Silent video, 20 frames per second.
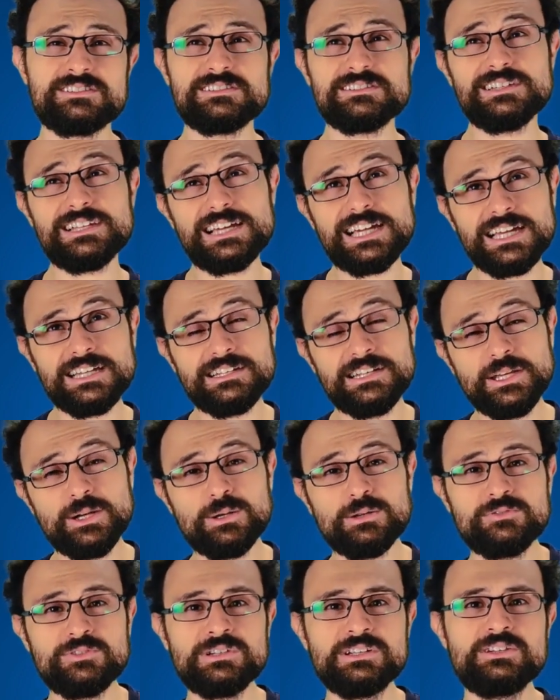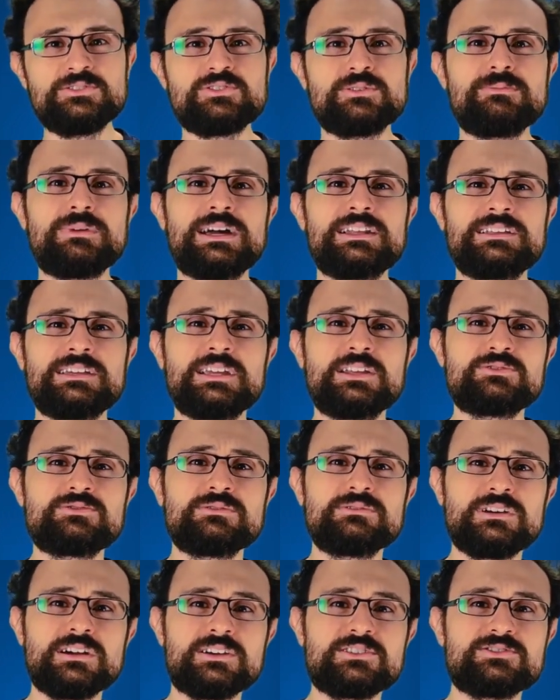slightly overly dramatic
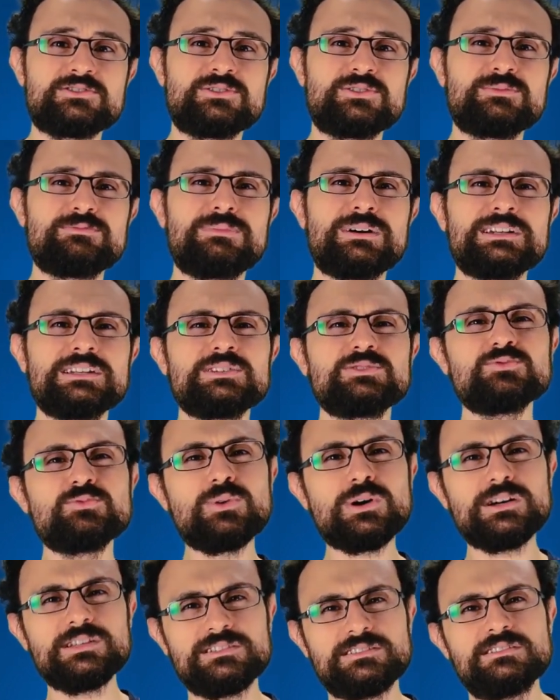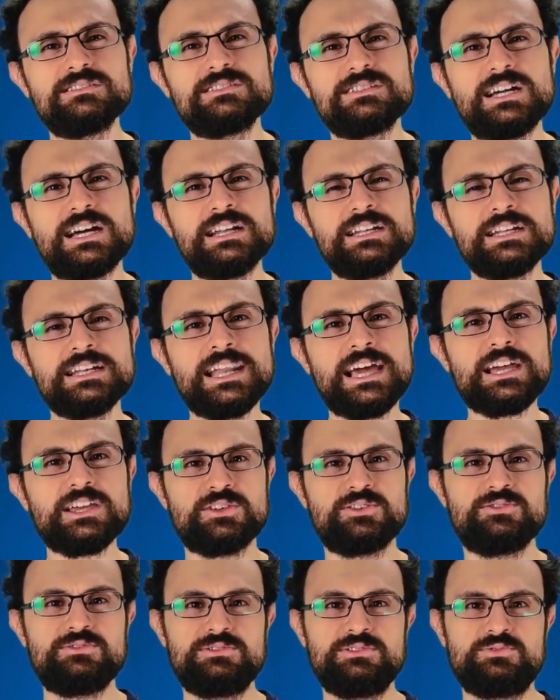introduction, but it wasn't an
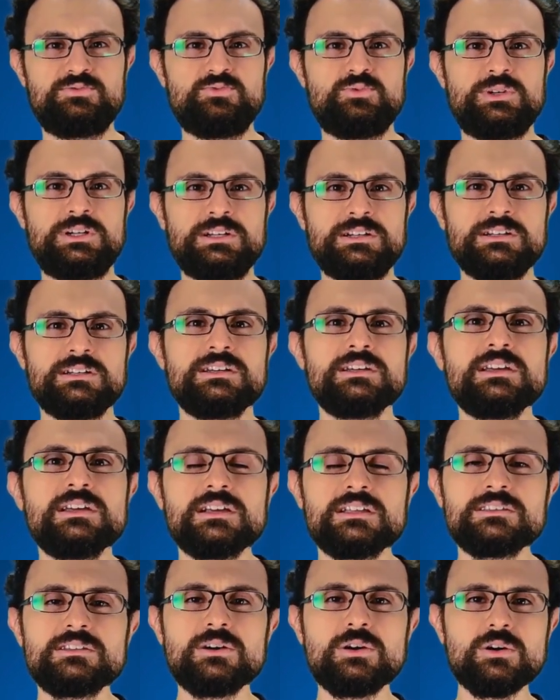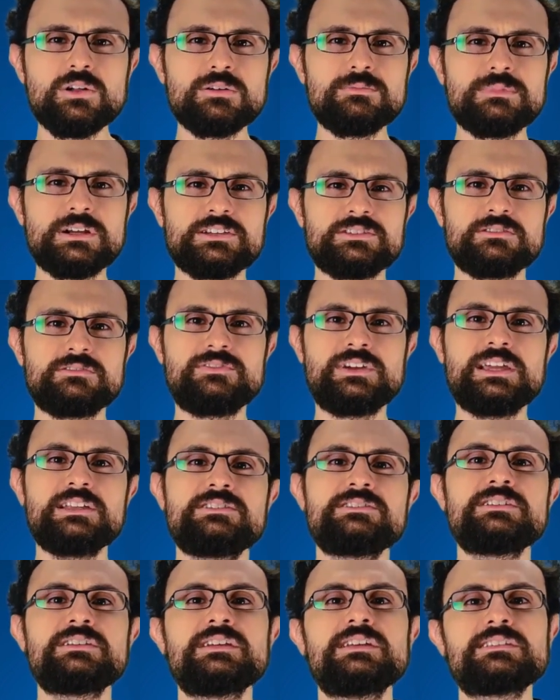inaccurate one. The Hallmarks of
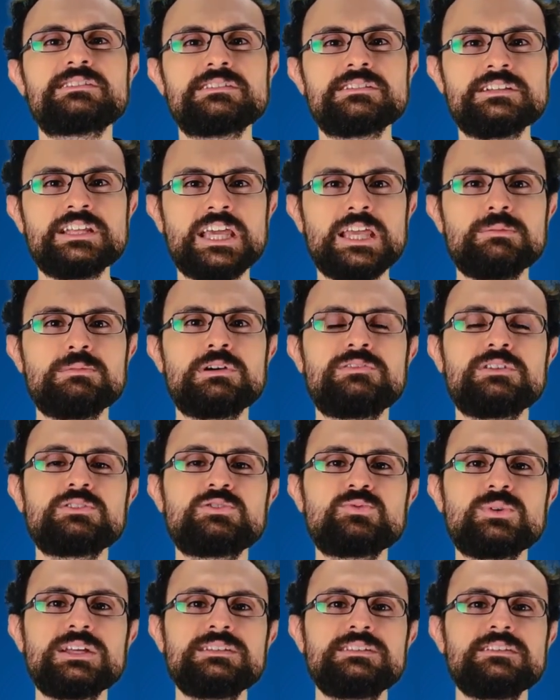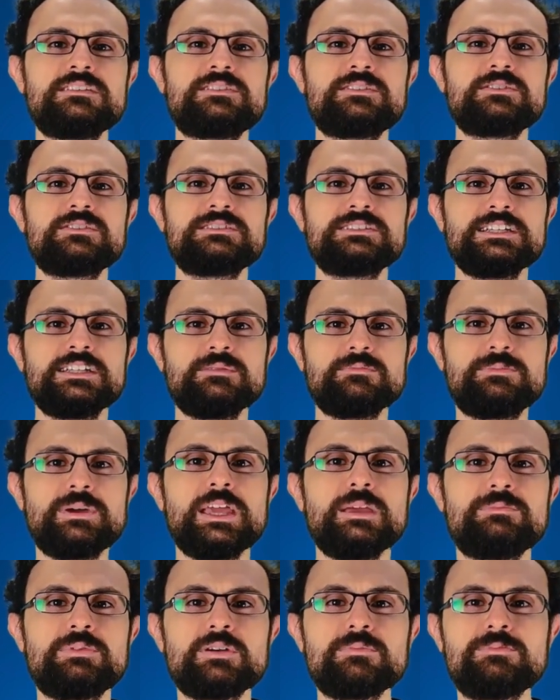Aging is the name of a 2013
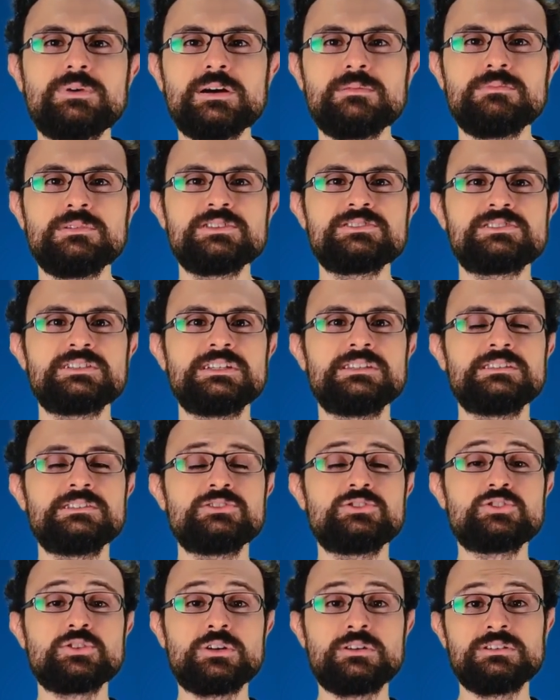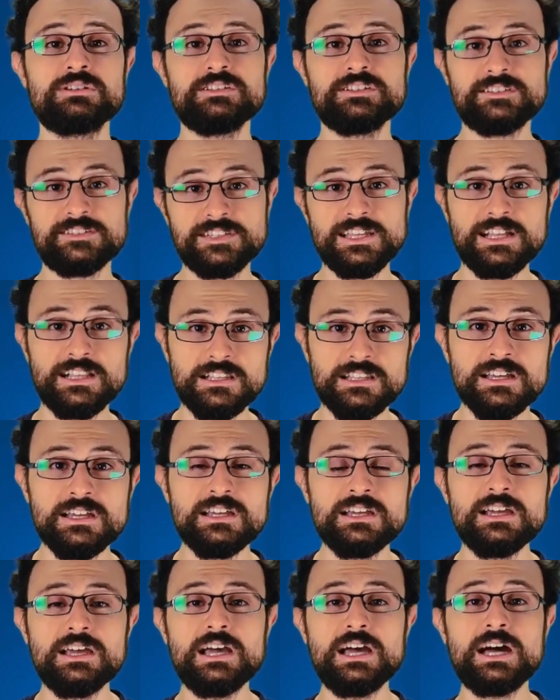paper published in the journal Cell,
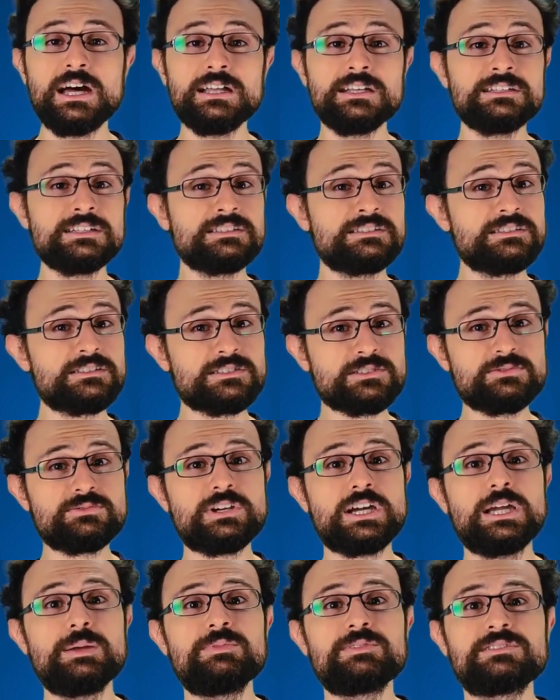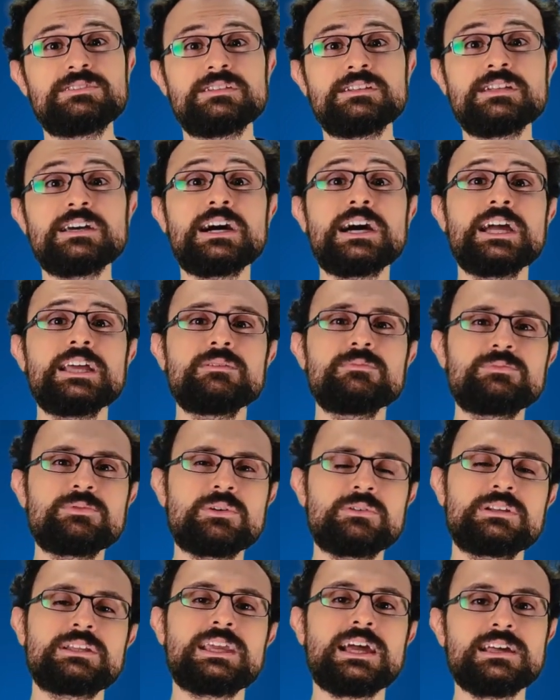and it describes the 9
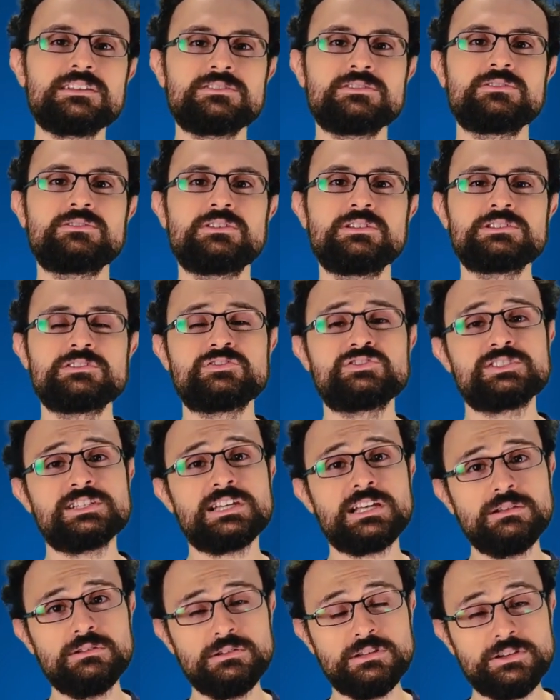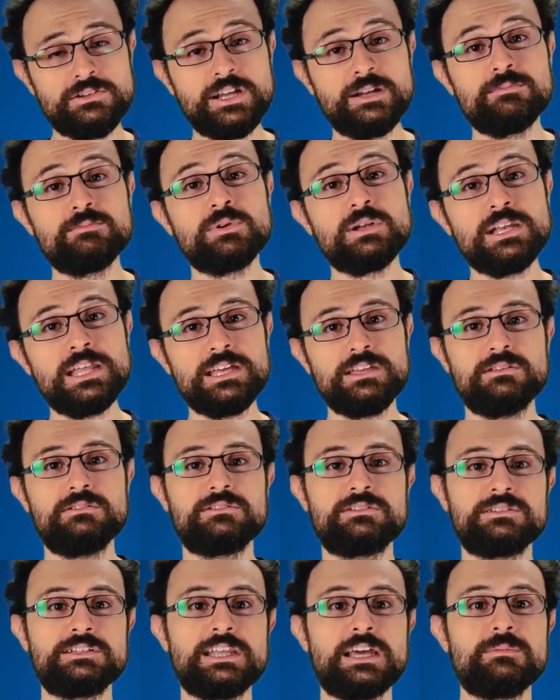broad categories of cellular and
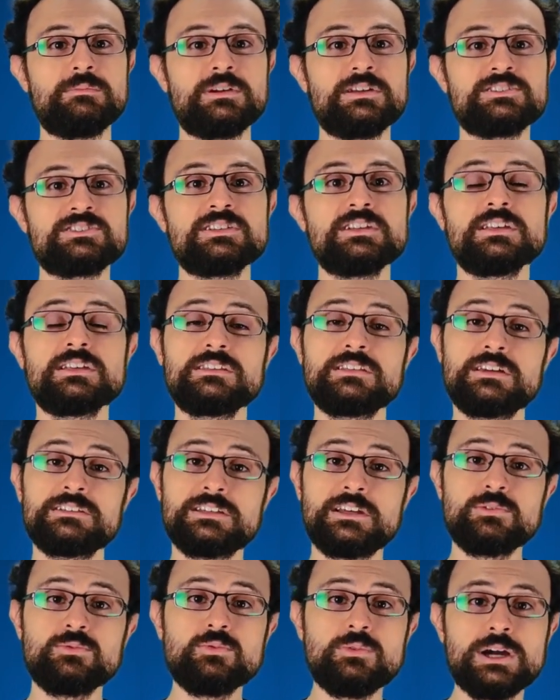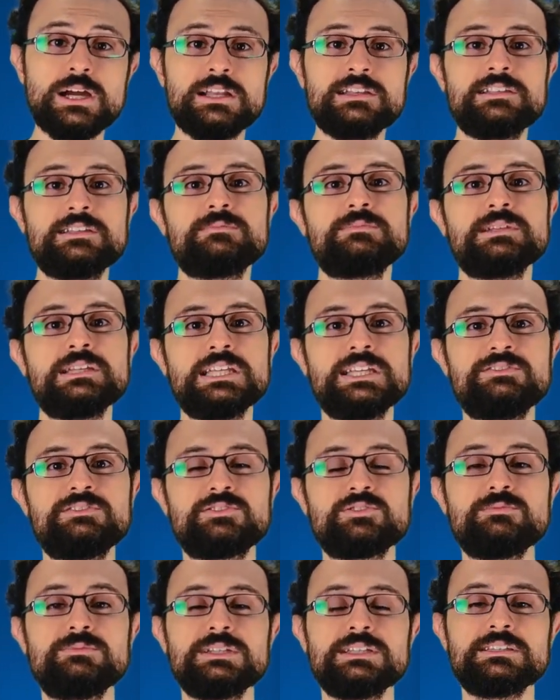molecular damage that are widely believed
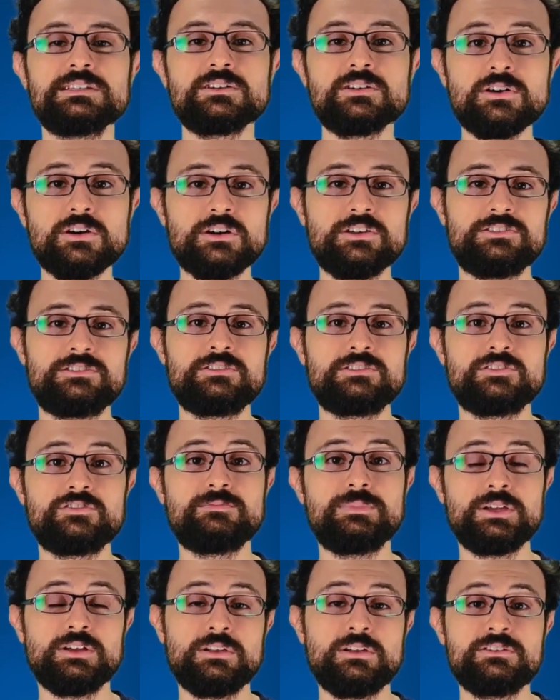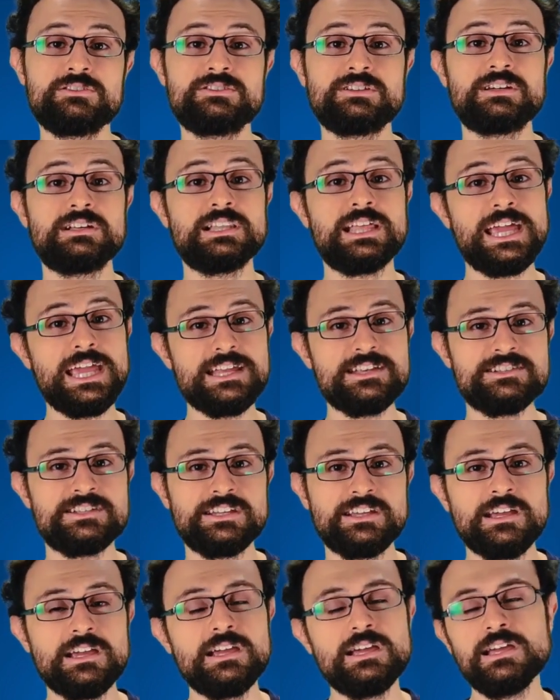to be the causes of biological
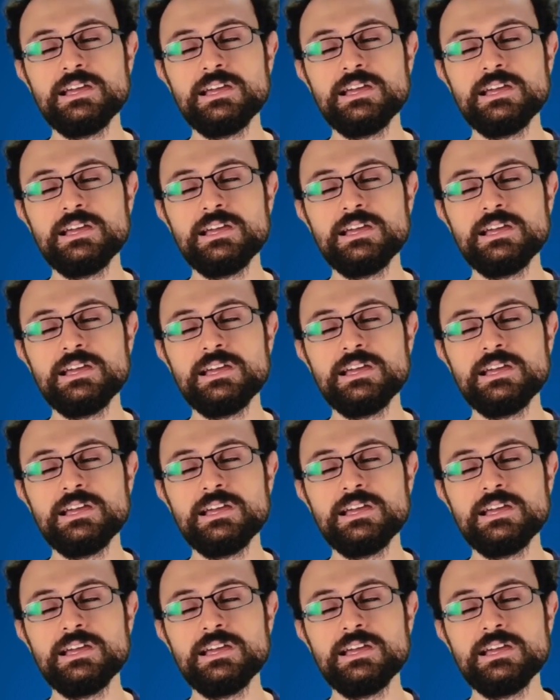aging.